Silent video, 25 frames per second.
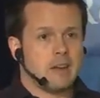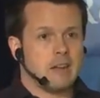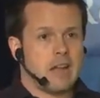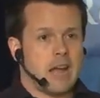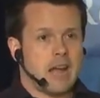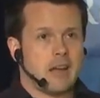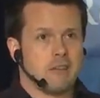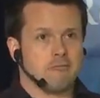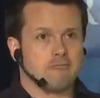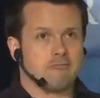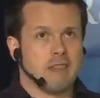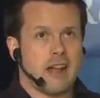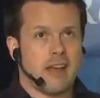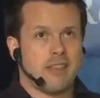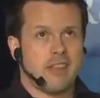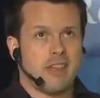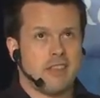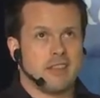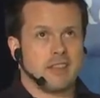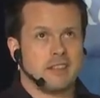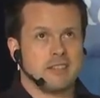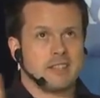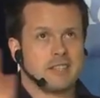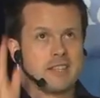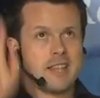Uh, rather
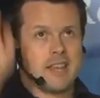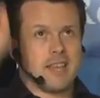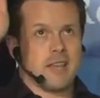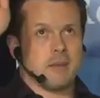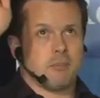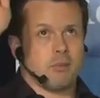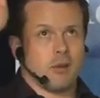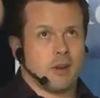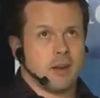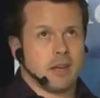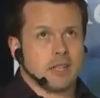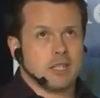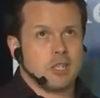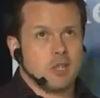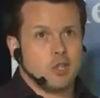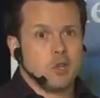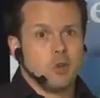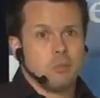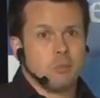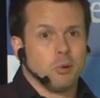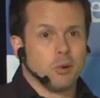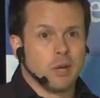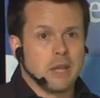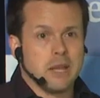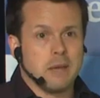than seeing a product and
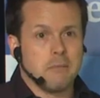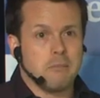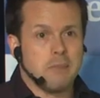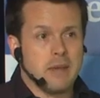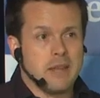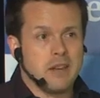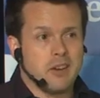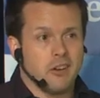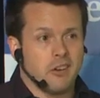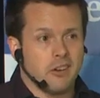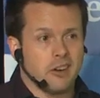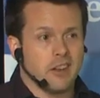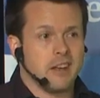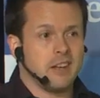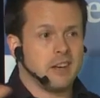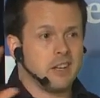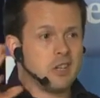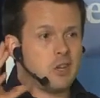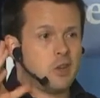you putting a bid on it,